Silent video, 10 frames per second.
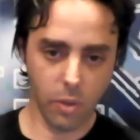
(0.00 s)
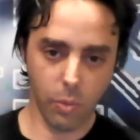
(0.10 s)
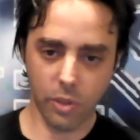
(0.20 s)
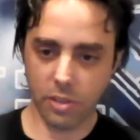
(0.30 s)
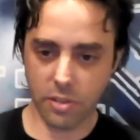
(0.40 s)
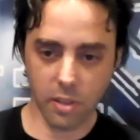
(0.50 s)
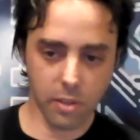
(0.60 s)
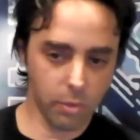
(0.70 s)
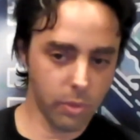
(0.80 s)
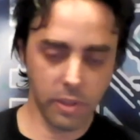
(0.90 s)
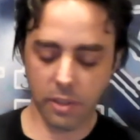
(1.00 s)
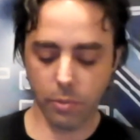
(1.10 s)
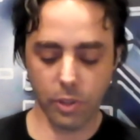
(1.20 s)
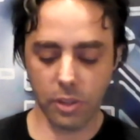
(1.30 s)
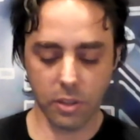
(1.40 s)
what is the token,
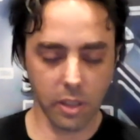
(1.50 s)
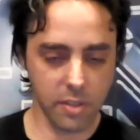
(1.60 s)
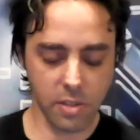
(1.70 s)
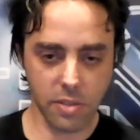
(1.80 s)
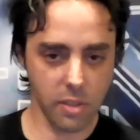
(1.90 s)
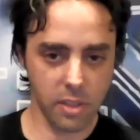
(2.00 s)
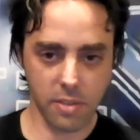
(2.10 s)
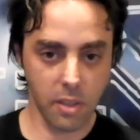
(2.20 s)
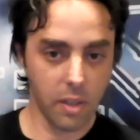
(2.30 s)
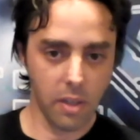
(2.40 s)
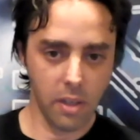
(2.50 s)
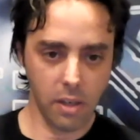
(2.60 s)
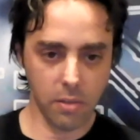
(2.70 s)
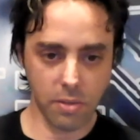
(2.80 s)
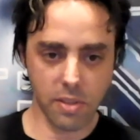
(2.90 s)
which are the resource IDs,
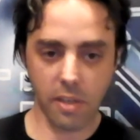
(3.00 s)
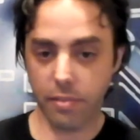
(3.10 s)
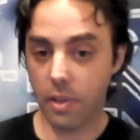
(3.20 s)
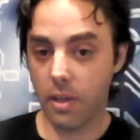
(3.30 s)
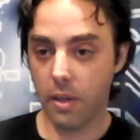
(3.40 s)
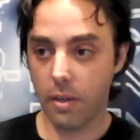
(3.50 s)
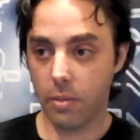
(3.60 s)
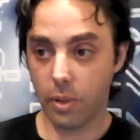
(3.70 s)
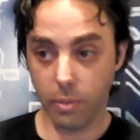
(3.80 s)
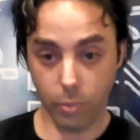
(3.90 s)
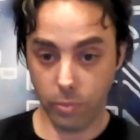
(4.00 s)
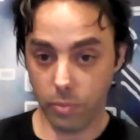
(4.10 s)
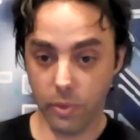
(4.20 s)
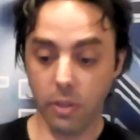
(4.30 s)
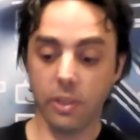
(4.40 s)
all those stuff. Well,
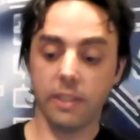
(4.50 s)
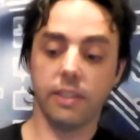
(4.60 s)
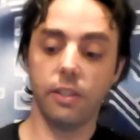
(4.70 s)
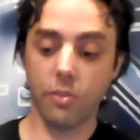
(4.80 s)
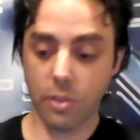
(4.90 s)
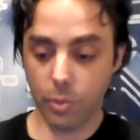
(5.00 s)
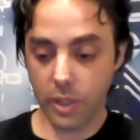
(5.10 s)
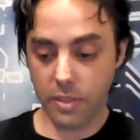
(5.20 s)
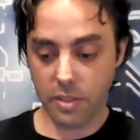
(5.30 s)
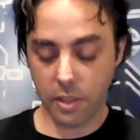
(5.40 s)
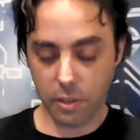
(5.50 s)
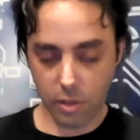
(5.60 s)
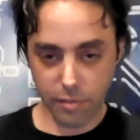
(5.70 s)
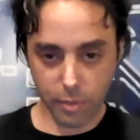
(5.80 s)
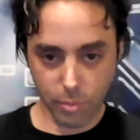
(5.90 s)
we don't ask the user. We understand it
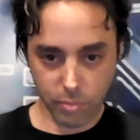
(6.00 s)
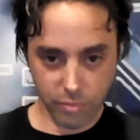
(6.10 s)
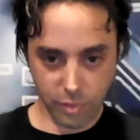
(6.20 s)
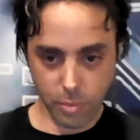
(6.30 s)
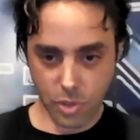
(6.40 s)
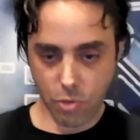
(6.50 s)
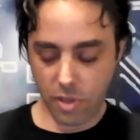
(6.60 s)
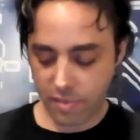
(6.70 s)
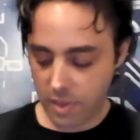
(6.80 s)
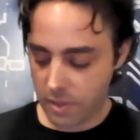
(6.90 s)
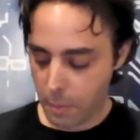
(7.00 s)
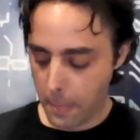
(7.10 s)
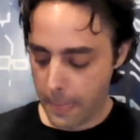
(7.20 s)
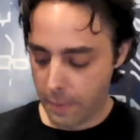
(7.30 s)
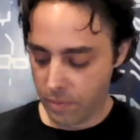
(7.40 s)
all from its traffic,
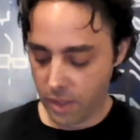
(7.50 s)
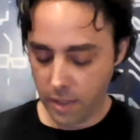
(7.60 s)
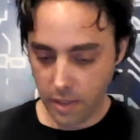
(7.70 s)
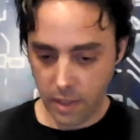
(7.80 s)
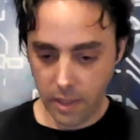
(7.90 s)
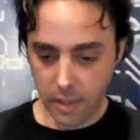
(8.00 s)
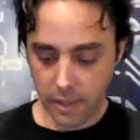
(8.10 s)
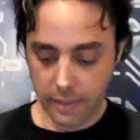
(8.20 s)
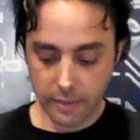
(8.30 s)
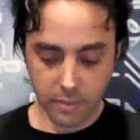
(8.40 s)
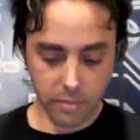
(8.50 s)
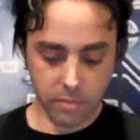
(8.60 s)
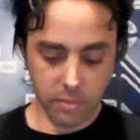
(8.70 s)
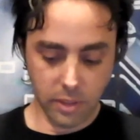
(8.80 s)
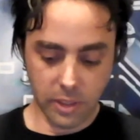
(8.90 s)
okay? And
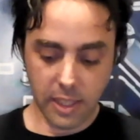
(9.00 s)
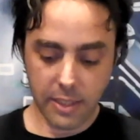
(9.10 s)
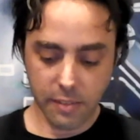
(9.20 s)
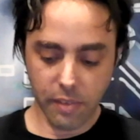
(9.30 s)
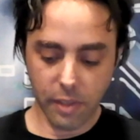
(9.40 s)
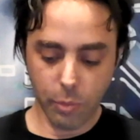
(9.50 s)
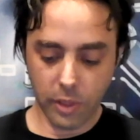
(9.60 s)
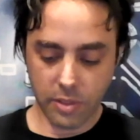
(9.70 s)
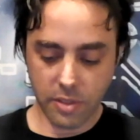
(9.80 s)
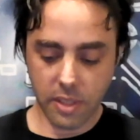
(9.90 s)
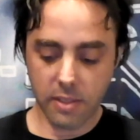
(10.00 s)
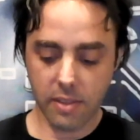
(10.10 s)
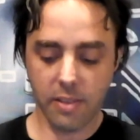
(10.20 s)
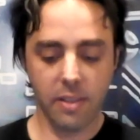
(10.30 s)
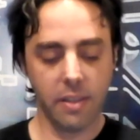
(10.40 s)
the last thing we understood
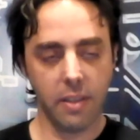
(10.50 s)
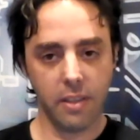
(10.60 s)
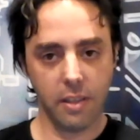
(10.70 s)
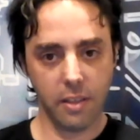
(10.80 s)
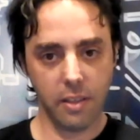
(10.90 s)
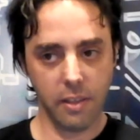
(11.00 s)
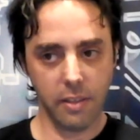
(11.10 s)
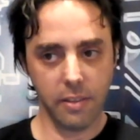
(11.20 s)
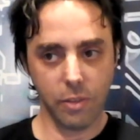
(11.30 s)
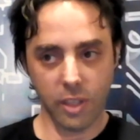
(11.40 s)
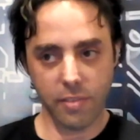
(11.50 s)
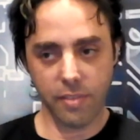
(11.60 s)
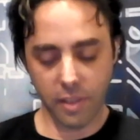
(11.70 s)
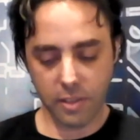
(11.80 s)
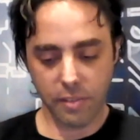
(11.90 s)
that to give
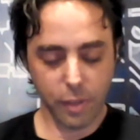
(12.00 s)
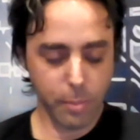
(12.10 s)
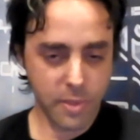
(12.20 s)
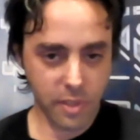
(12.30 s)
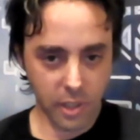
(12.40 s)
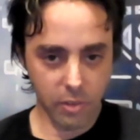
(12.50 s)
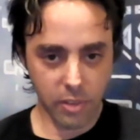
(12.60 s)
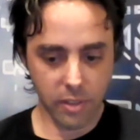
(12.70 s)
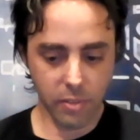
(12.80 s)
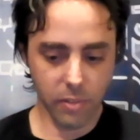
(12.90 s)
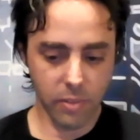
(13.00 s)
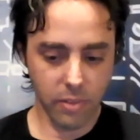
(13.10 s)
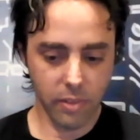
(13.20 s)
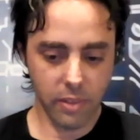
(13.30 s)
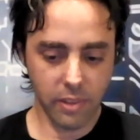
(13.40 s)
a developer security tool,
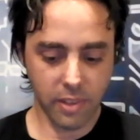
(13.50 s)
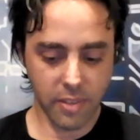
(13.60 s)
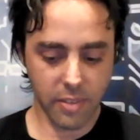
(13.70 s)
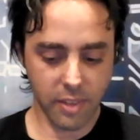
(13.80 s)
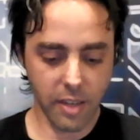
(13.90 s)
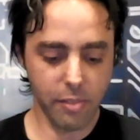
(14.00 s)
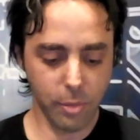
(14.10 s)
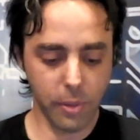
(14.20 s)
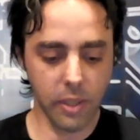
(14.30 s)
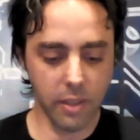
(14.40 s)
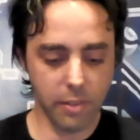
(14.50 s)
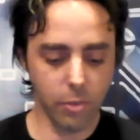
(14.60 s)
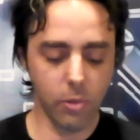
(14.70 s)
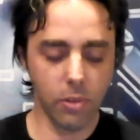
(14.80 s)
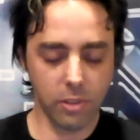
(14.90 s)
it doesn't have to be a
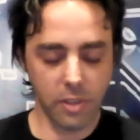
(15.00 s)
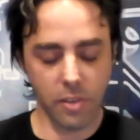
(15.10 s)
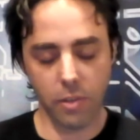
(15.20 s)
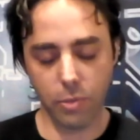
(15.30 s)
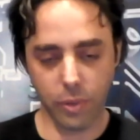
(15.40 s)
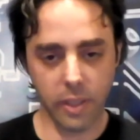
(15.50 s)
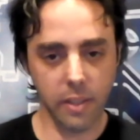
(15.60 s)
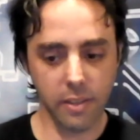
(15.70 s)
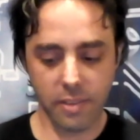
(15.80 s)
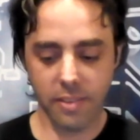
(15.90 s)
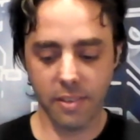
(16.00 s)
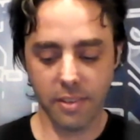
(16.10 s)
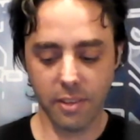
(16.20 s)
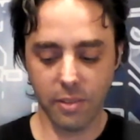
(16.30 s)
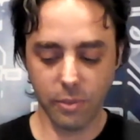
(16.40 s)
tool on its own. We cannot,
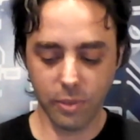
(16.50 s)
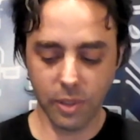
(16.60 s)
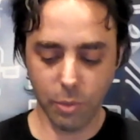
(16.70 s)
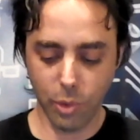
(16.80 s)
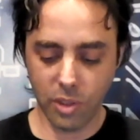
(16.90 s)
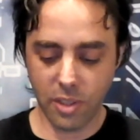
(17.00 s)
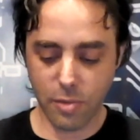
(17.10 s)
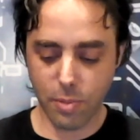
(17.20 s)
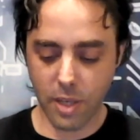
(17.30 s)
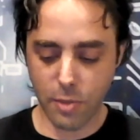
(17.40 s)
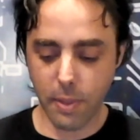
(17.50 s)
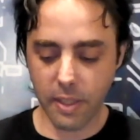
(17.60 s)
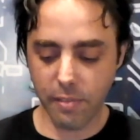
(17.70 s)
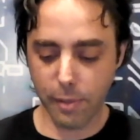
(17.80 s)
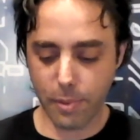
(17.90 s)
you know, we don't want to expect
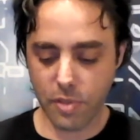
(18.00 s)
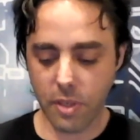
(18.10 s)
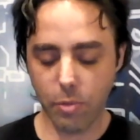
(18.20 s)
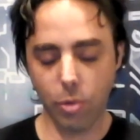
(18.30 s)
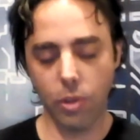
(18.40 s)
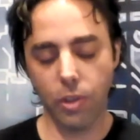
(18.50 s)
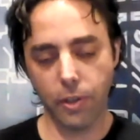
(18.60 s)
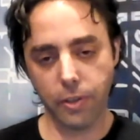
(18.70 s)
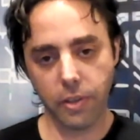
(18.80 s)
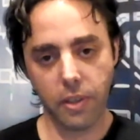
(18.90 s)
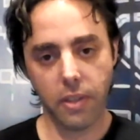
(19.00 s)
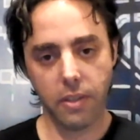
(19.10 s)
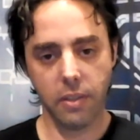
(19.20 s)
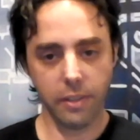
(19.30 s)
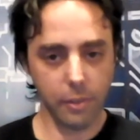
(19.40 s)
developers now to learn
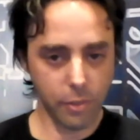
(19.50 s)
a new